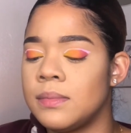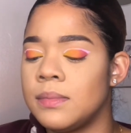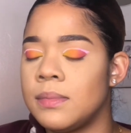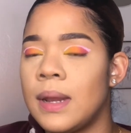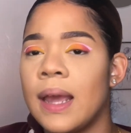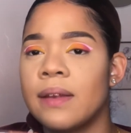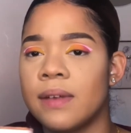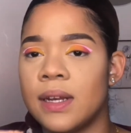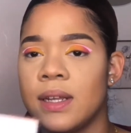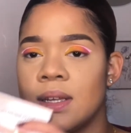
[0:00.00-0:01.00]
Black
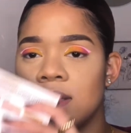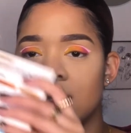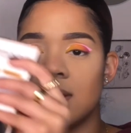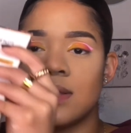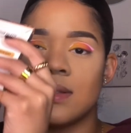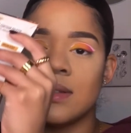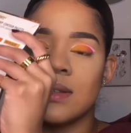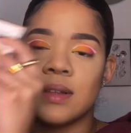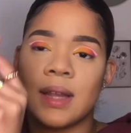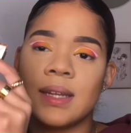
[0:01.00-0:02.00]
Radiance
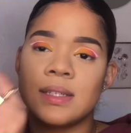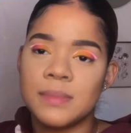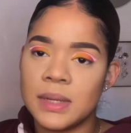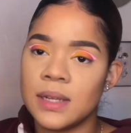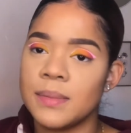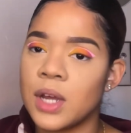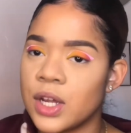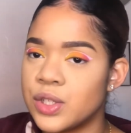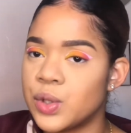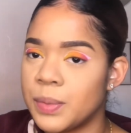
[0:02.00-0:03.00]
light to medium
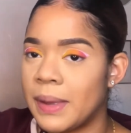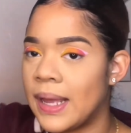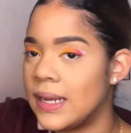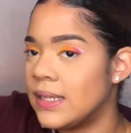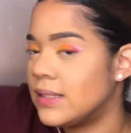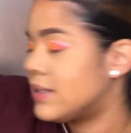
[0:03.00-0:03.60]
contour palette.